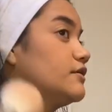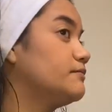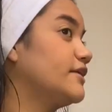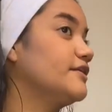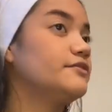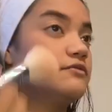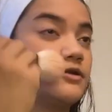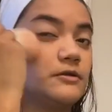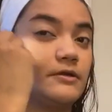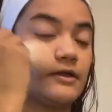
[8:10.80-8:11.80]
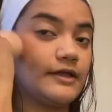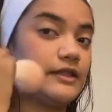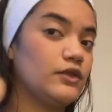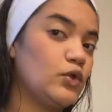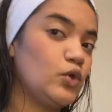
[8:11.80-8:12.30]
but I do want to look like a
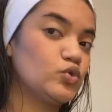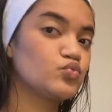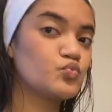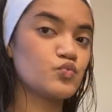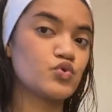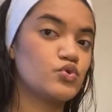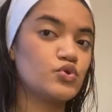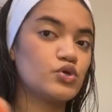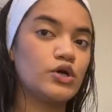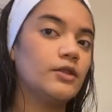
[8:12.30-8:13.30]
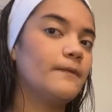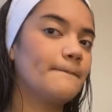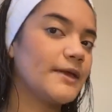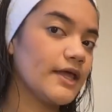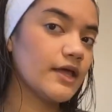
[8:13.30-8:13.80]
little, a little
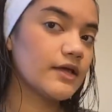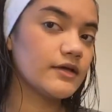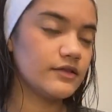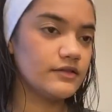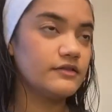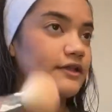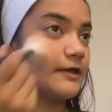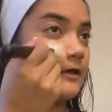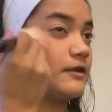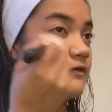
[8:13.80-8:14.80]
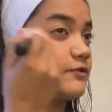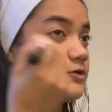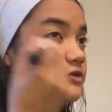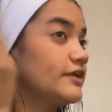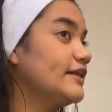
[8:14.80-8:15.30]
pink. Like, and
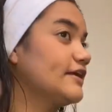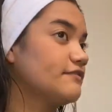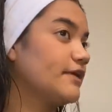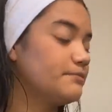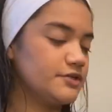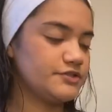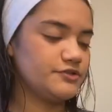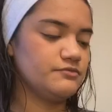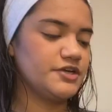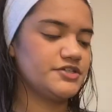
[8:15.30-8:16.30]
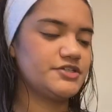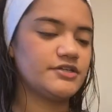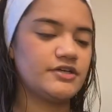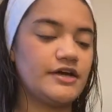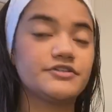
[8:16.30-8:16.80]
eventually, like, if I put too much,
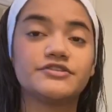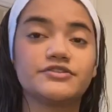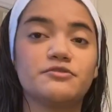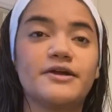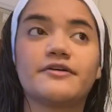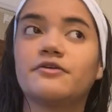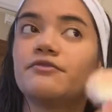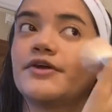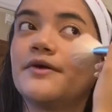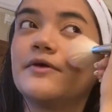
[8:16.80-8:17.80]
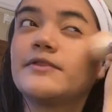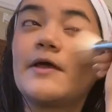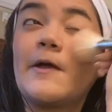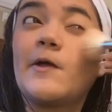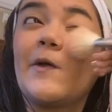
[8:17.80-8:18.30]
I'll just go back over it with
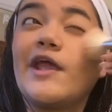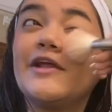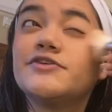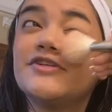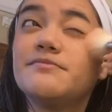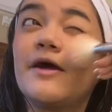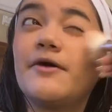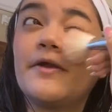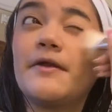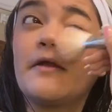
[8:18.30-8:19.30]
that HD powder.